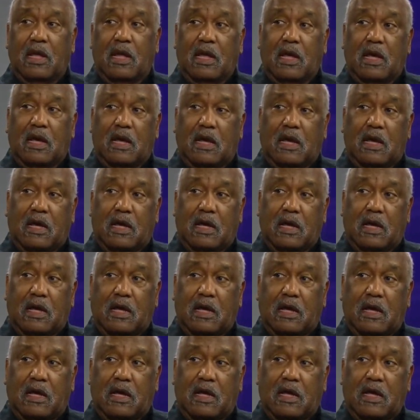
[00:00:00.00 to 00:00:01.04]

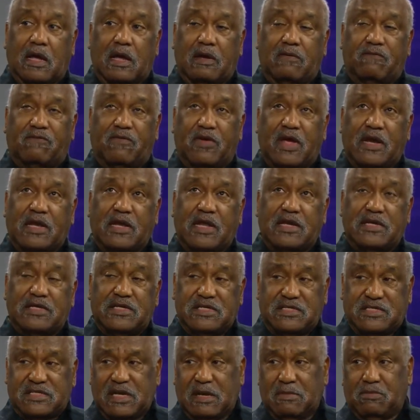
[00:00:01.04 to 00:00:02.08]
Uh, in fact, in
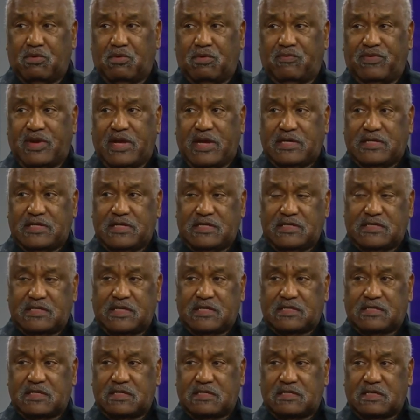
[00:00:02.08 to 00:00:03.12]
December of
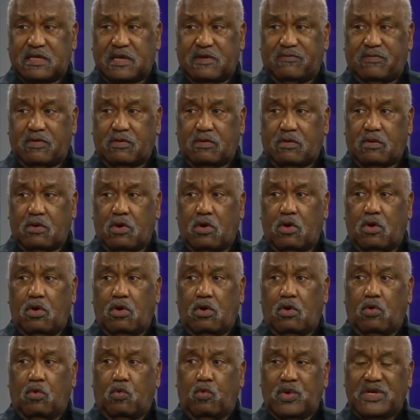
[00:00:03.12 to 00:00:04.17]
1967,
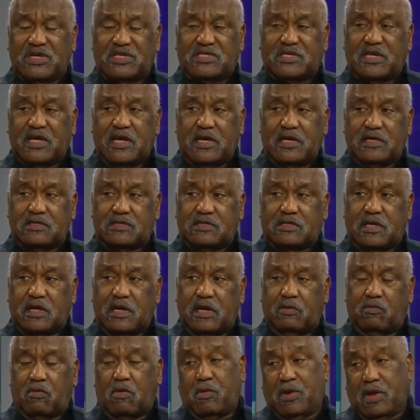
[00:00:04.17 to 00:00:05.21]
we staged
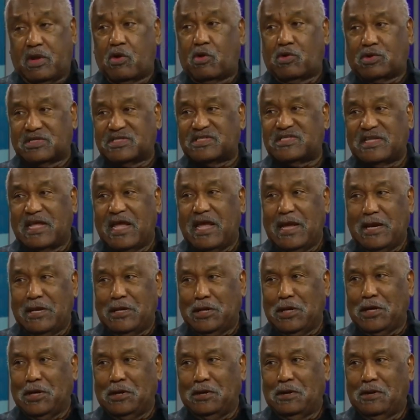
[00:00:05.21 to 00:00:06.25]
a what we call a
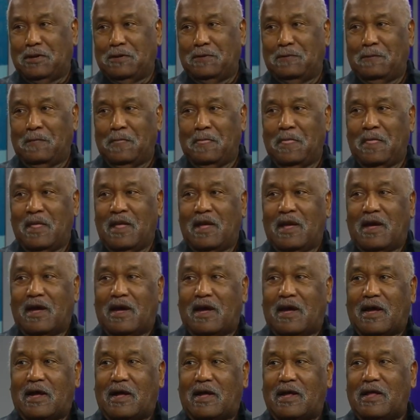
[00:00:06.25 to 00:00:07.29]
stand-in. Mm -hmm.
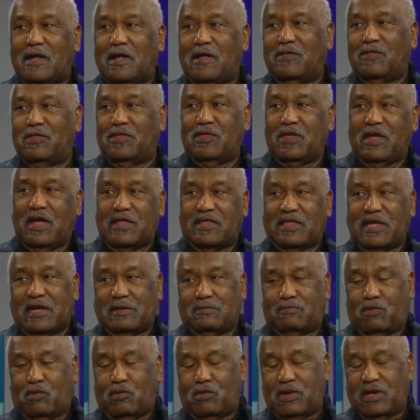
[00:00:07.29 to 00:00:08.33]
uh, in the, at
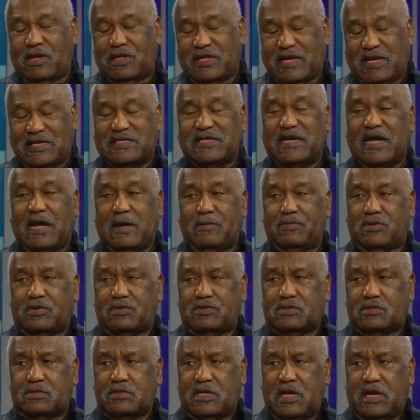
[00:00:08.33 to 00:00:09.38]
that point, at that time, the
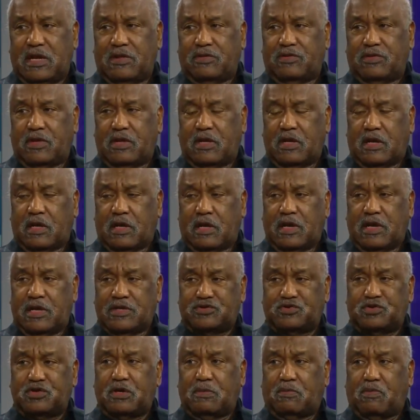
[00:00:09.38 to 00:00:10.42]
dean of the uh,
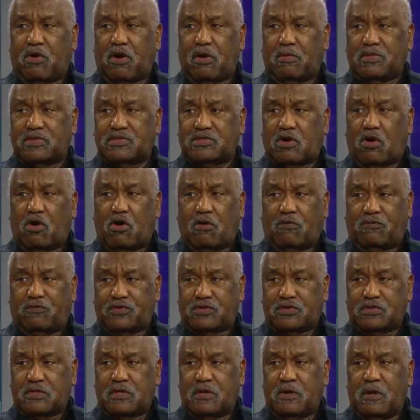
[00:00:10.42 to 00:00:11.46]
history department's
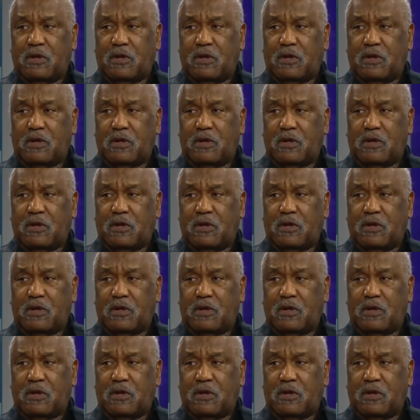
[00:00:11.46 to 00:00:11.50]
office,